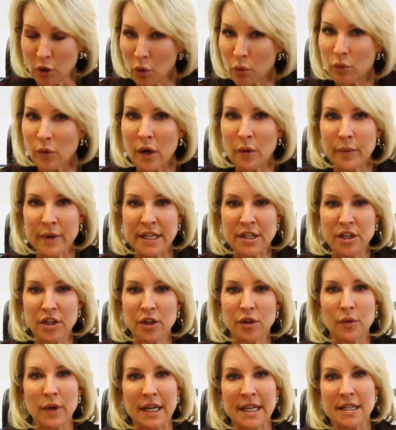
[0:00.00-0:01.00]
what we
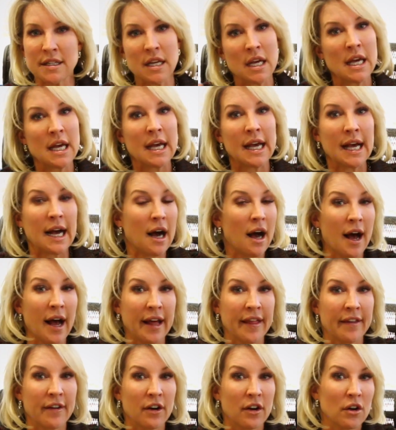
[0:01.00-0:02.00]
do is
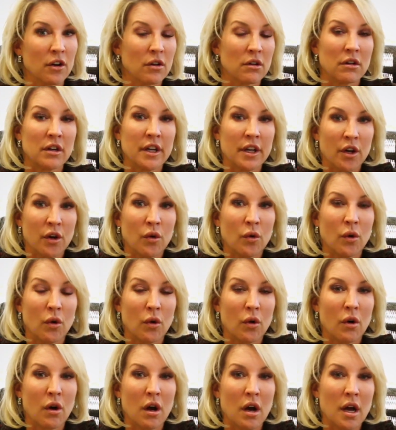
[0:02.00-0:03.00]
either, you know,
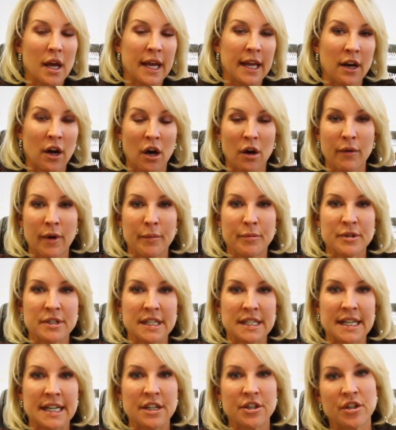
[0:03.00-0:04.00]
in our
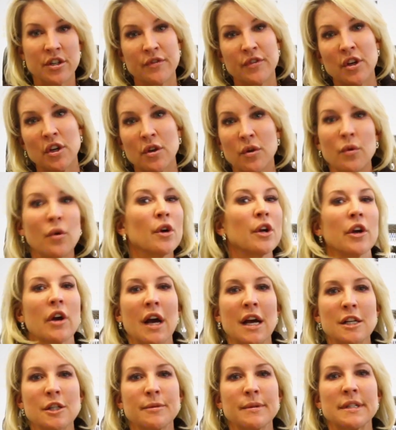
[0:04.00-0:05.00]
representation of you or your
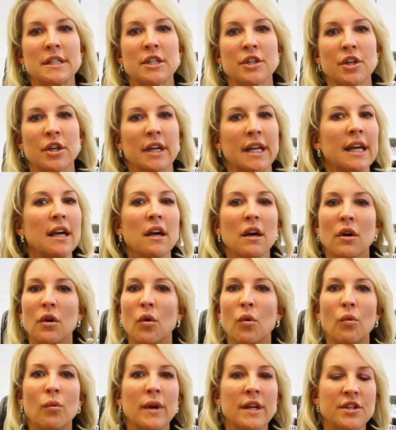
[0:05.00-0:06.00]
husband's attorney,
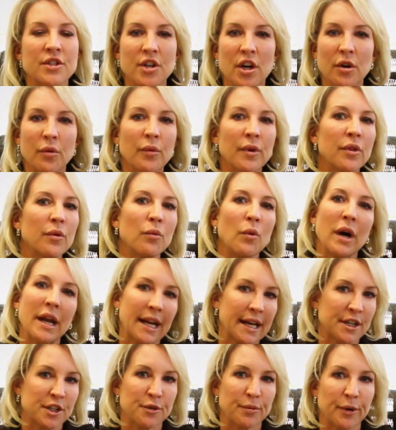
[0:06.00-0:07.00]
we start with
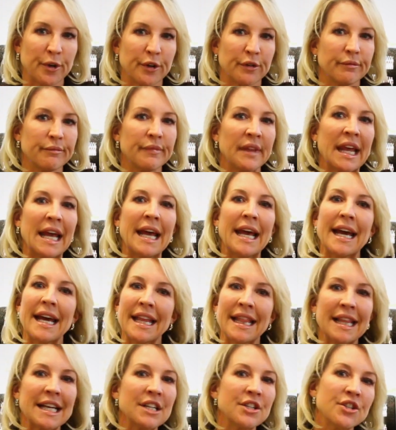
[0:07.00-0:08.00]
one expert
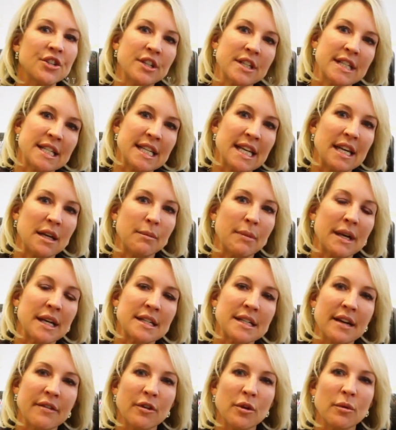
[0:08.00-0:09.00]
and let's just see
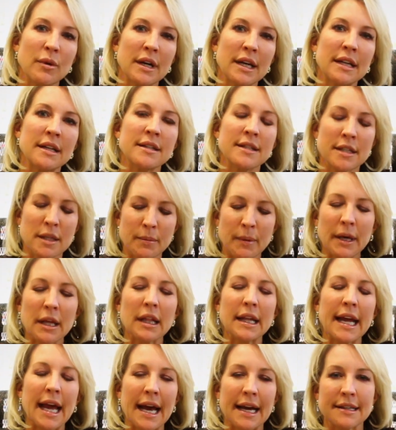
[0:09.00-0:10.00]
because everyone
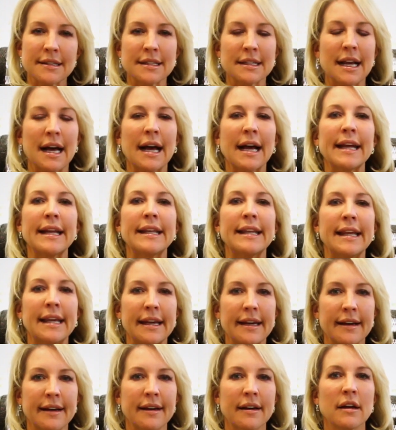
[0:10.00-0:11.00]
typically has an
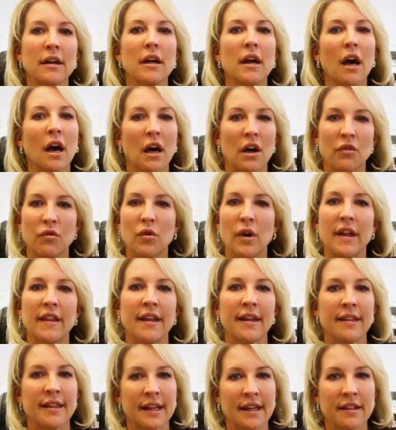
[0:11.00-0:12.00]
idea of what
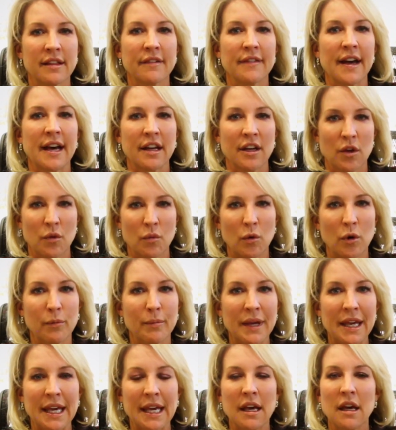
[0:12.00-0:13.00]
they think the value will
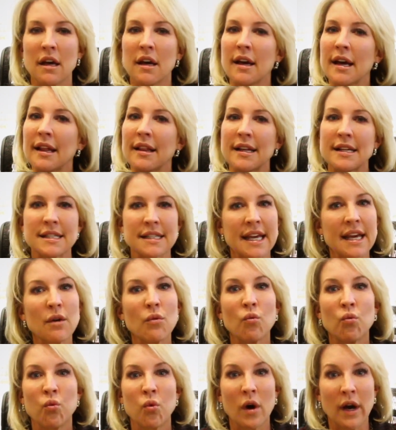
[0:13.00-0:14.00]
be. Let's
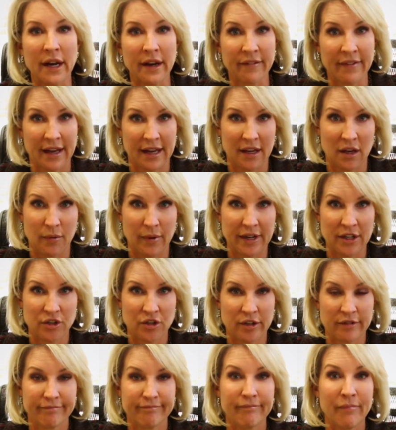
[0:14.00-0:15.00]
get one
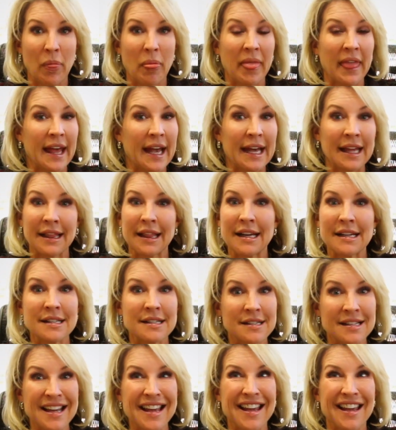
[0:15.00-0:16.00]
evaluation and
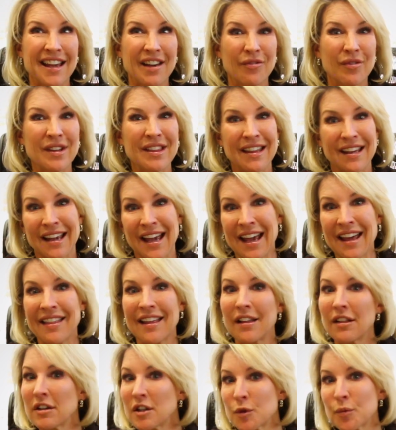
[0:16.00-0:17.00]
let's see if we think, hey,
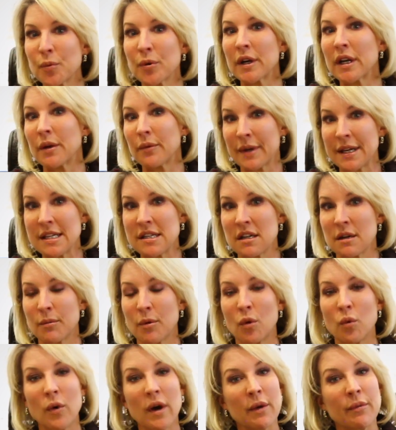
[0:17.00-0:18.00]
that looks pretty
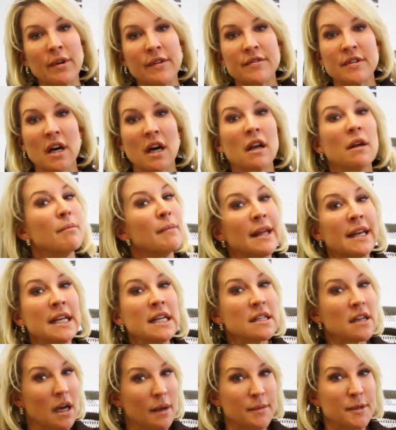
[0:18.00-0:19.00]
reasonable. What we've done
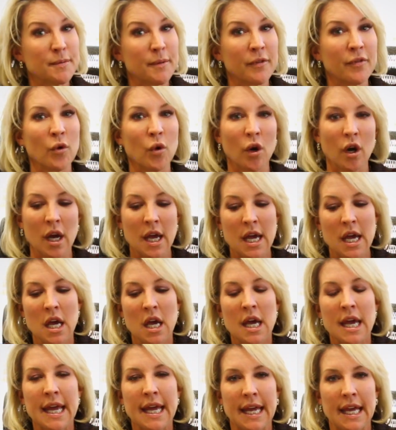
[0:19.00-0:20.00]
many times before
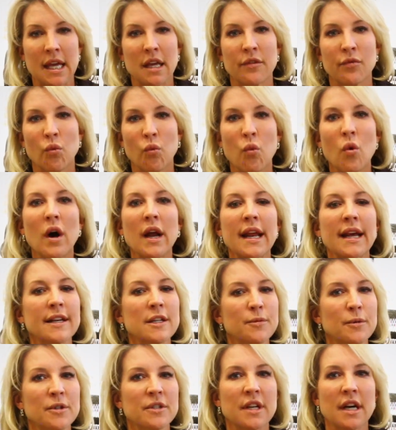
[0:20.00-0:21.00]
is one
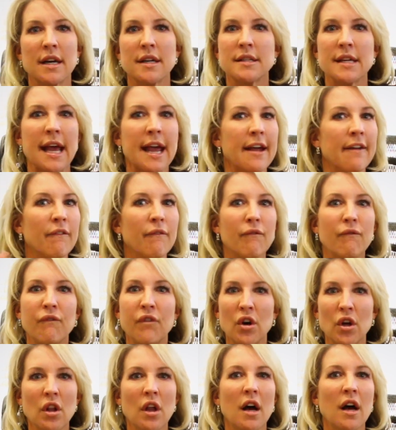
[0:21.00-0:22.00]
expert does a
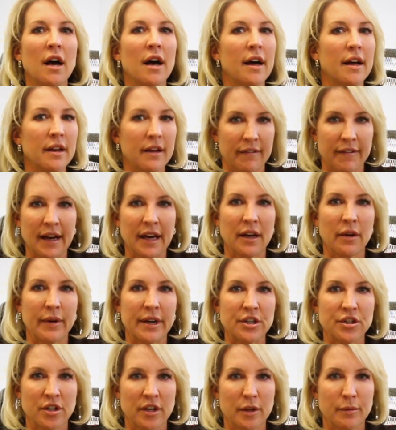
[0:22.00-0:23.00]
full on
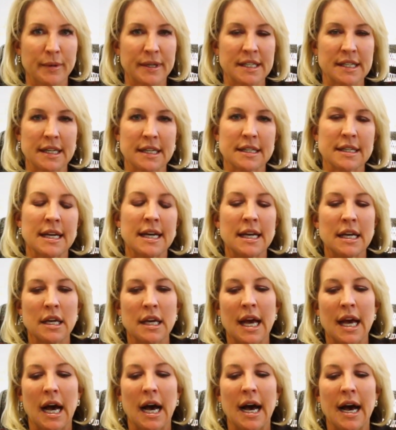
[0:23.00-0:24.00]
evaluation of the business.
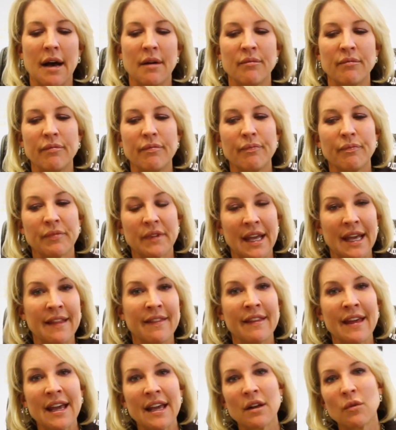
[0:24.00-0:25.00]
Um,
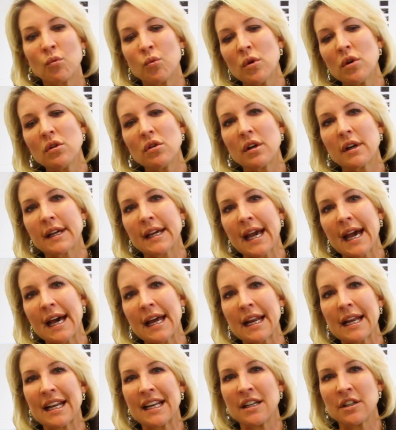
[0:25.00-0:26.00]
and then we'll look
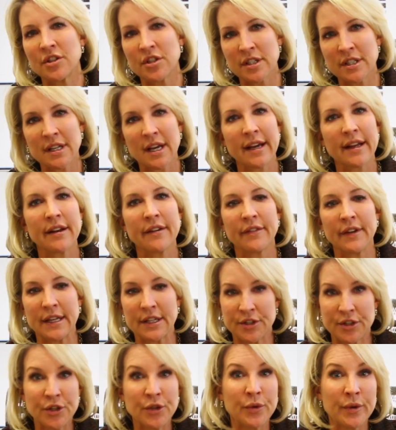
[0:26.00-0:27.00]
at it and just kind of
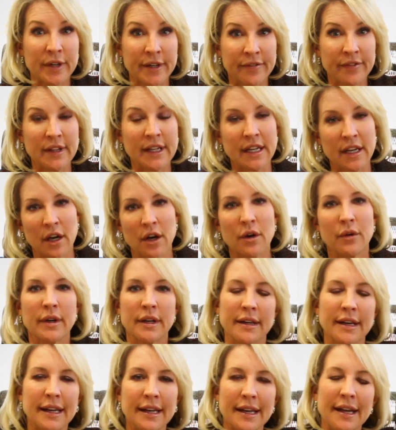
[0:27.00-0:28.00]
intuitively know
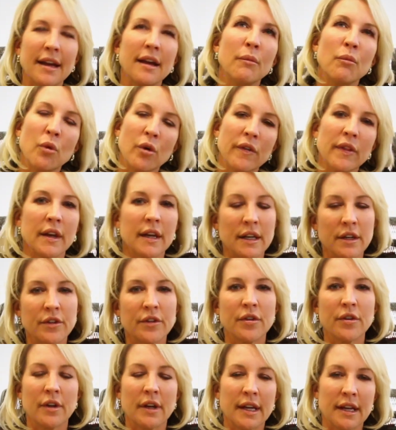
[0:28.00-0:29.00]
and more than
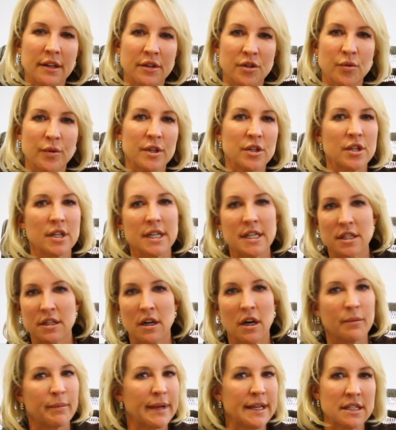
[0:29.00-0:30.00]
intu intuition it's
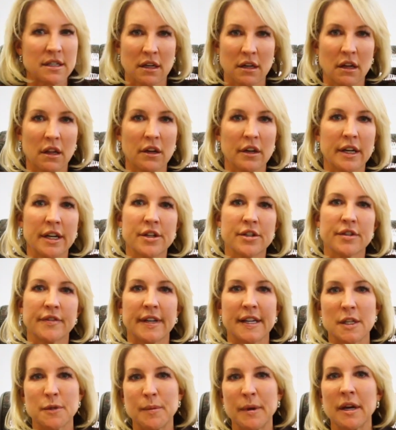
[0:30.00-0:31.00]
our based on all our years of
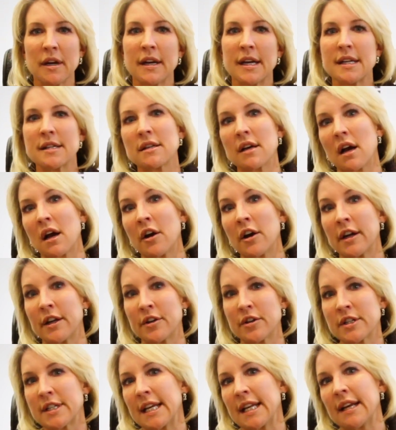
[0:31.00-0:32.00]
experience our
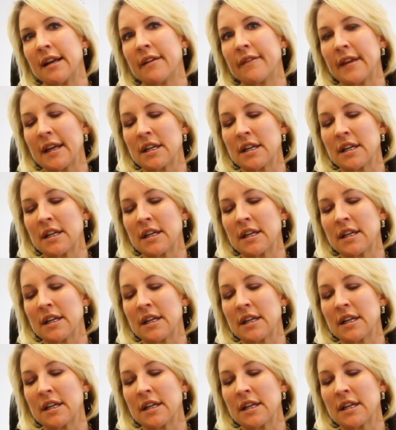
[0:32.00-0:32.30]
understanding of